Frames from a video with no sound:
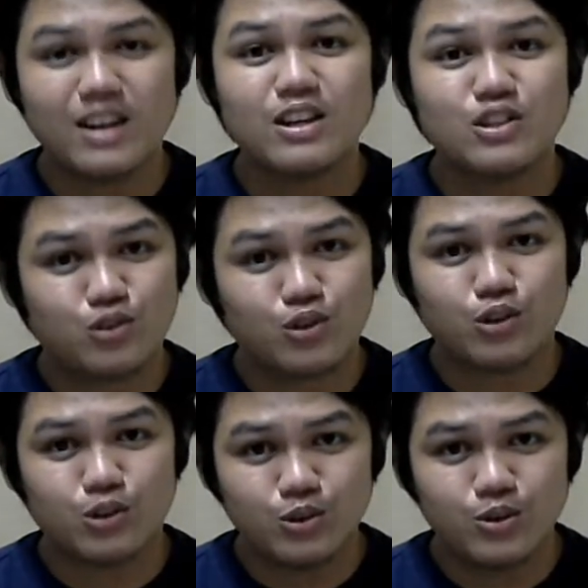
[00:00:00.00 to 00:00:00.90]
Stroke
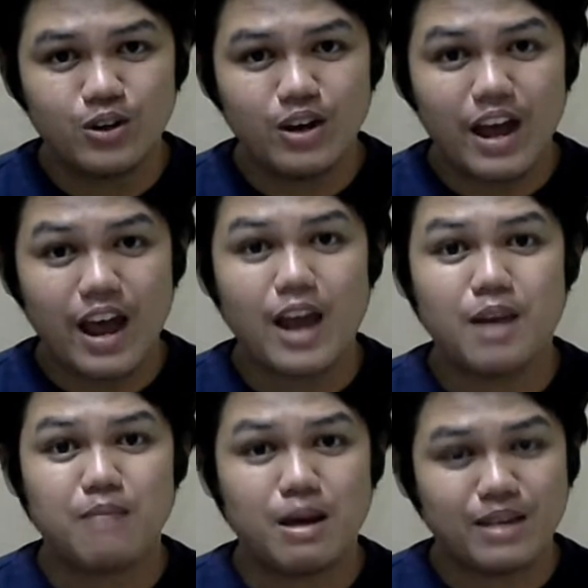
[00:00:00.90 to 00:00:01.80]
2 and
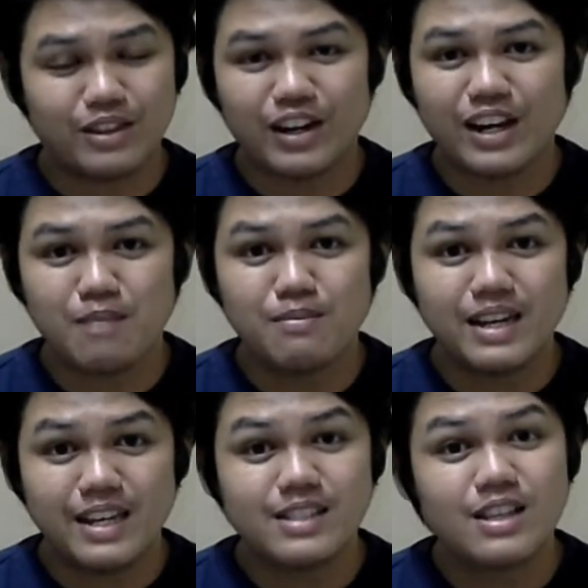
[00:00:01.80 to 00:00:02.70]
my metric number
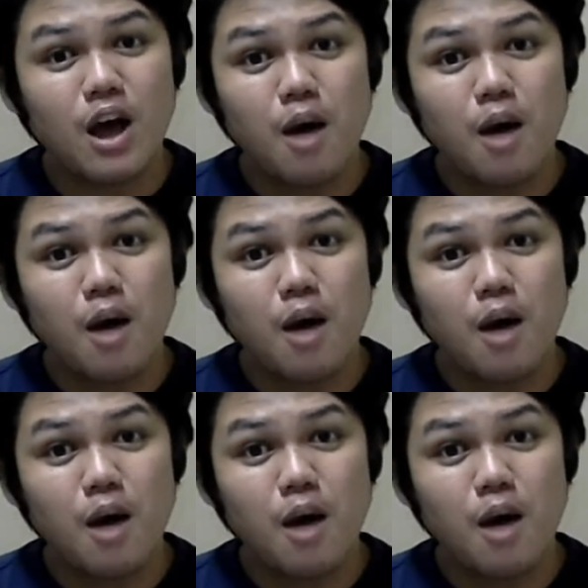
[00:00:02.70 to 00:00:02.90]
is